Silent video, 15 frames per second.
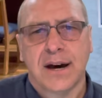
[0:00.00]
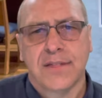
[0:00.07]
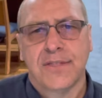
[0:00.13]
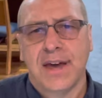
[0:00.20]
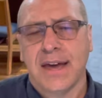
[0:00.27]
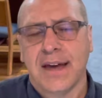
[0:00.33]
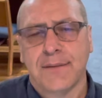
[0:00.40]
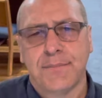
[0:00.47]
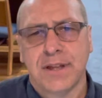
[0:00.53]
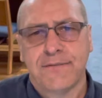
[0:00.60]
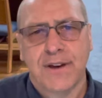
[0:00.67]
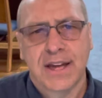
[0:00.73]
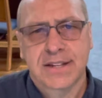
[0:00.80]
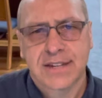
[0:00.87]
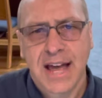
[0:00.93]
They have been
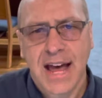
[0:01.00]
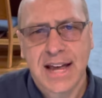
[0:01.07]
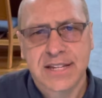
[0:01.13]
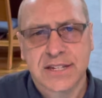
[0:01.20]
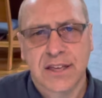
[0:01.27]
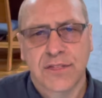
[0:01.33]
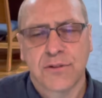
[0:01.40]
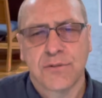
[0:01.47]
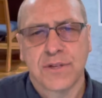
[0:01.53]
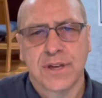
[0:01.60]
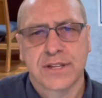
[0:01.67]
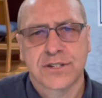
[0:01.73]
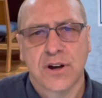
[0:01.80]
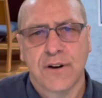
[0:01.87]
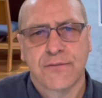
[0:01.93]
fantastic through
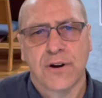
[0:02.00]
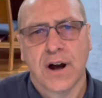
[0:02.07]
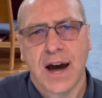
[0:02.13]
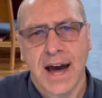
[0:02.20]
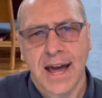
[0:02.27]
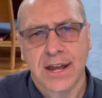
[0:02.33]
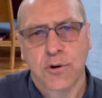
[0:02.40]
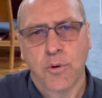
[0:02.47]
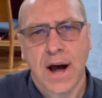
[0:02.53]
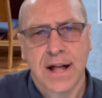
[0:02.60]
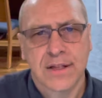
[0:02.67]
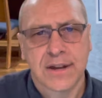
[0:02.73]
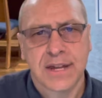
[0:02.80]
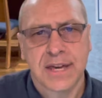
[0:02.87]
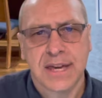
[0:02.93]
this, offer a high
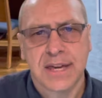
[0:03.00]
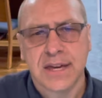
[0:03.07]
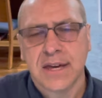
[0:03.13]
quality